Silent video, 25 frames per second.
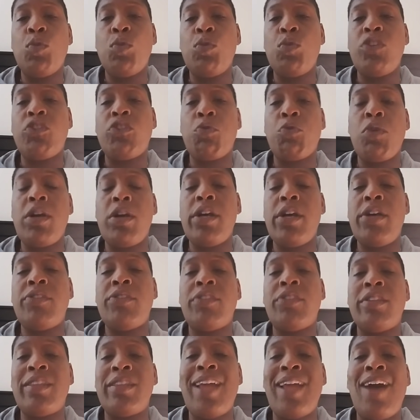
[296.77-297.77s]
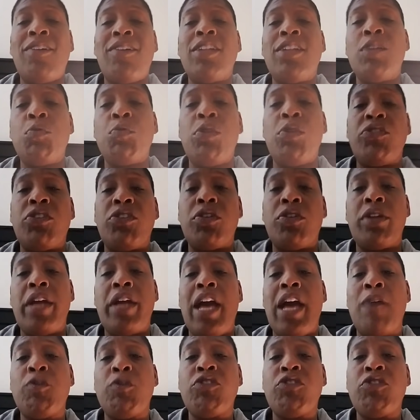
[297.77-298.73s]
which was not only was it going to have